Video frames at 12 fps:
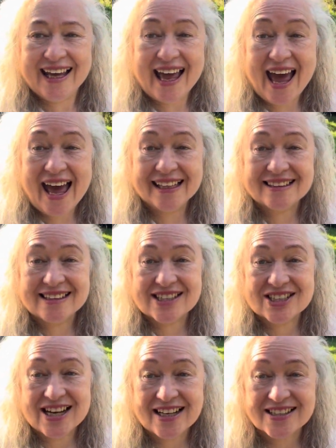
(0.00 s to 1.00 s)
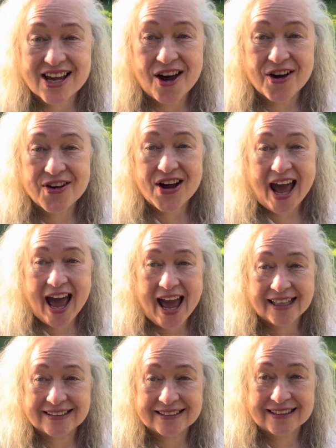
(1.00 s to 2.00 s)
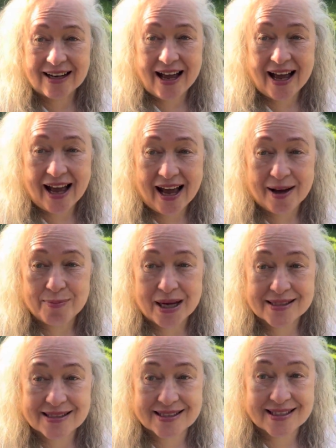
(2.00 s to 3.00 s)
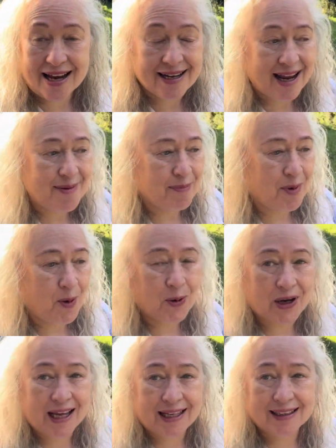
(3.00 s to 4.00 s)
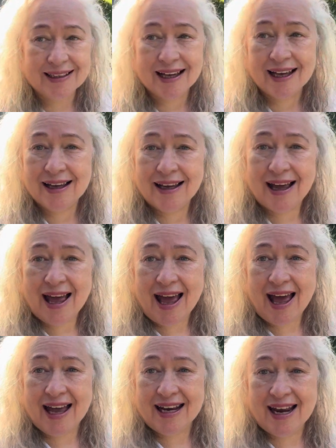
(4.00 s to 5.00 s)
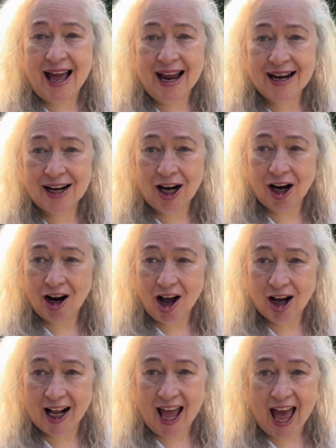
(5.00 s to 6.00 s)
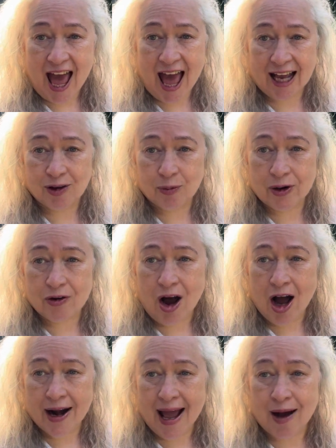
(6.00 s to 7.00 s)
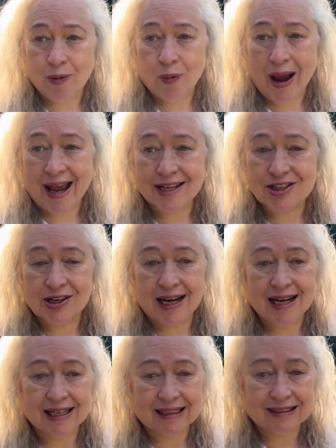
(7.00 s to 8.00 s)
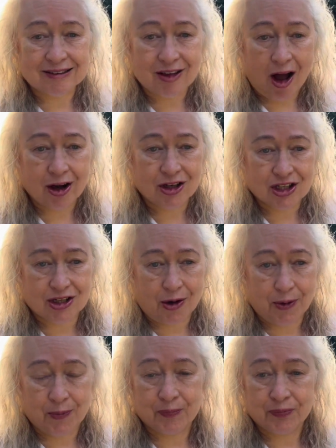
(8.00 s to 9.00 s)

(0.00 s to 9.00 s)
at the chateau, and um, it's a Sunday morning, nine o'clock, and we're on our way to a little dog show.